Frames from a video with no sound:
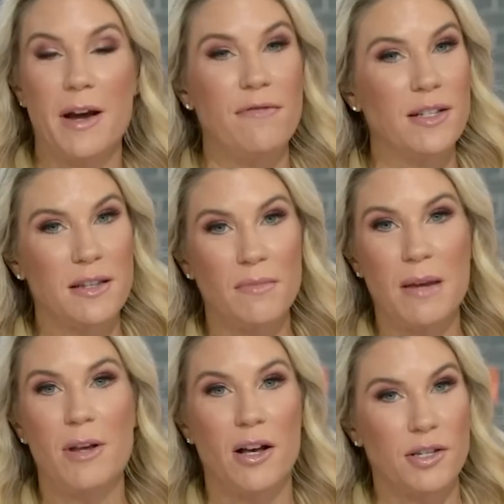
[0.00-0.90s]
and
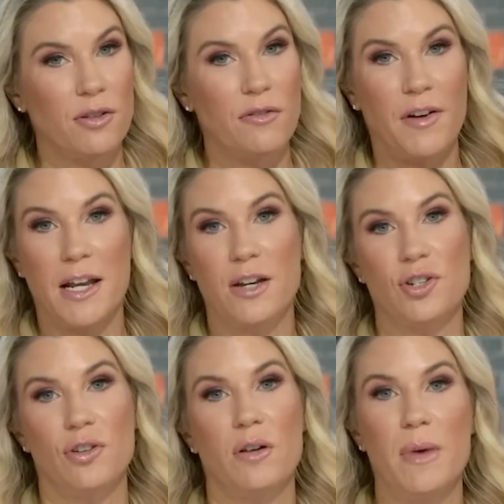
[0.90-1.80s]
capturing a
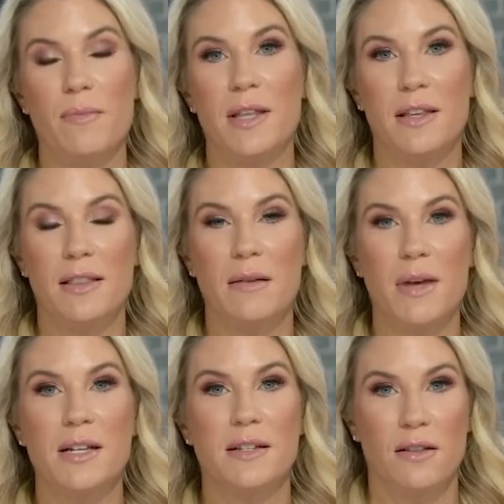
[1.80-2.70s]
Penn's
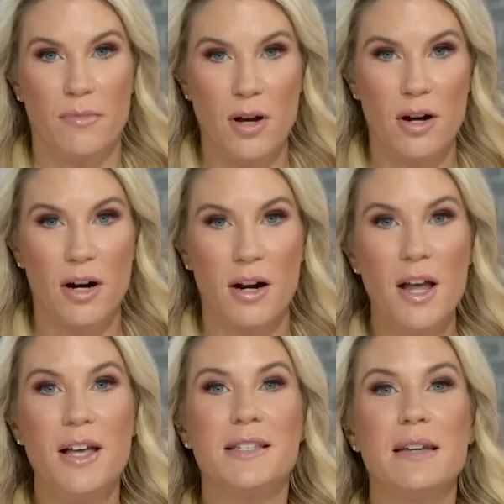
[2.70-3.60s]
targeted market
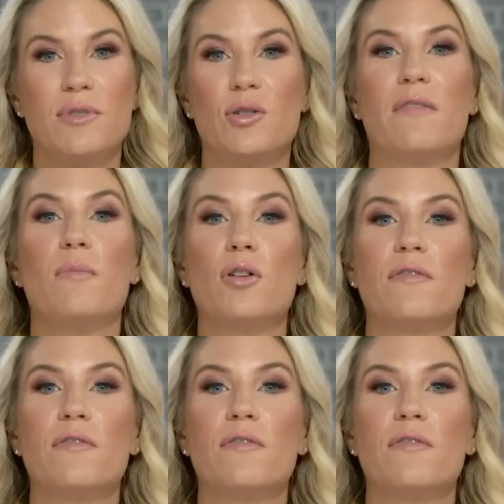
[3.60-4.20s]
share. They are